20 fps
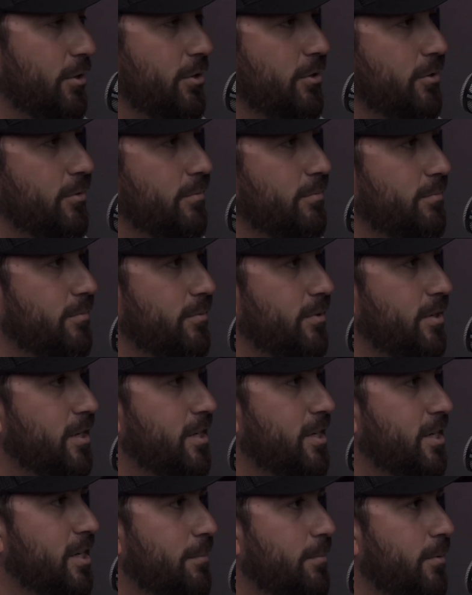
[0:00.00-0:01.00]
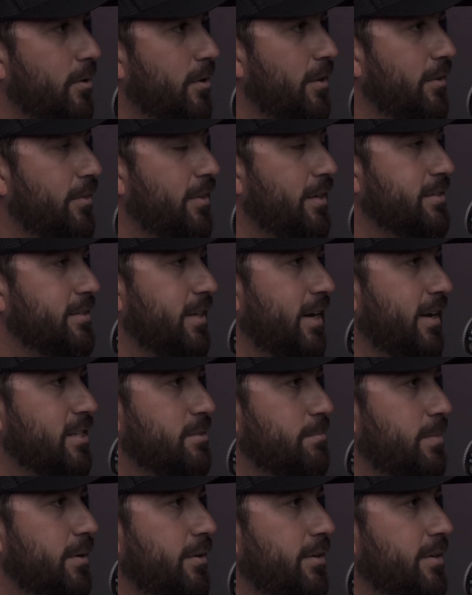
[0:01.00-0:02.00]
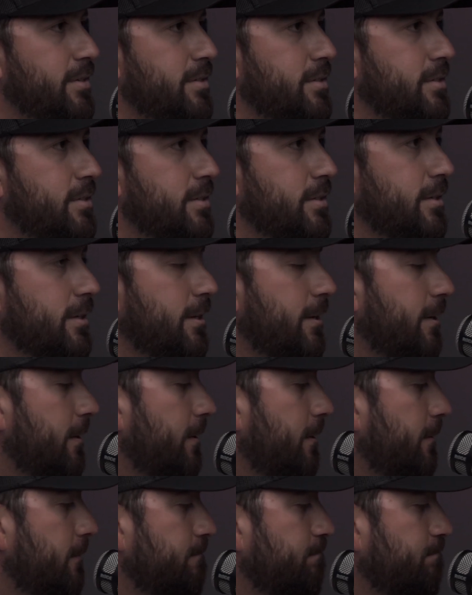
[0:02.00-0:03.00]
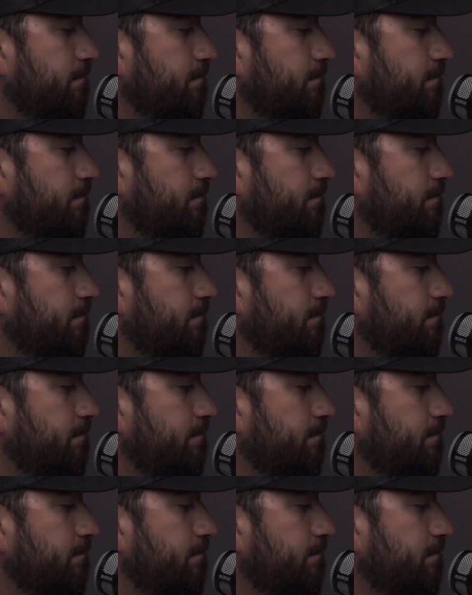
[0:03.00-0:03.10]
you a couple of the things that I experienced, from